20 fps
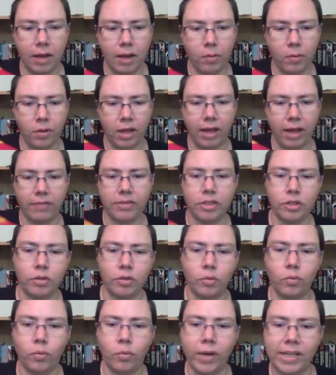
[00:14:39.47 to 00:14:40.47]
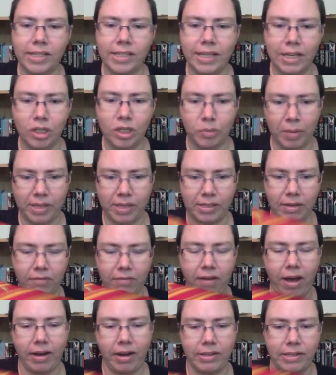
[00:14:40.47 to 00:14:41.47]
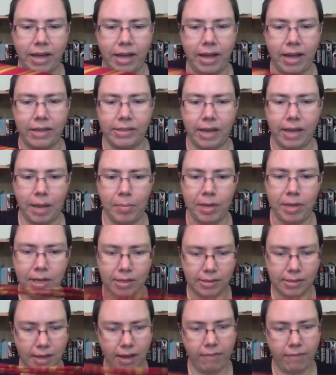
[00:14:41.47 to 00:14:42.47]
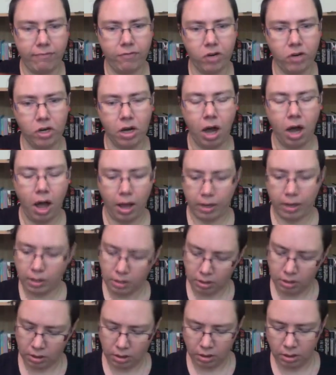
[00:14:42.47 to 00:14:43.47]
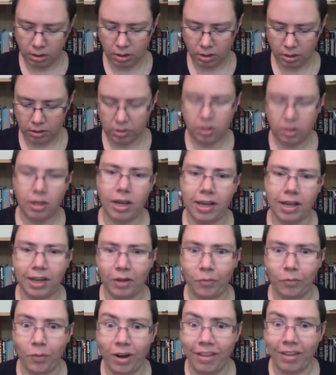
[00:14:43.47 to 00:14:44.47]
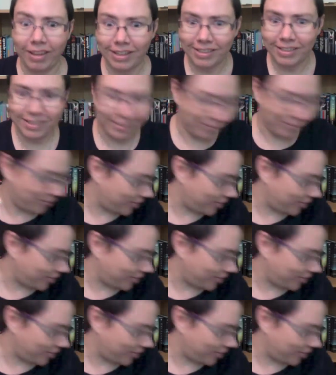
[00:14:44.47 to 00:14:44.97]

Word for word: I will have to reteach myself how to tie a tie because I have forgotten so that I can wear this.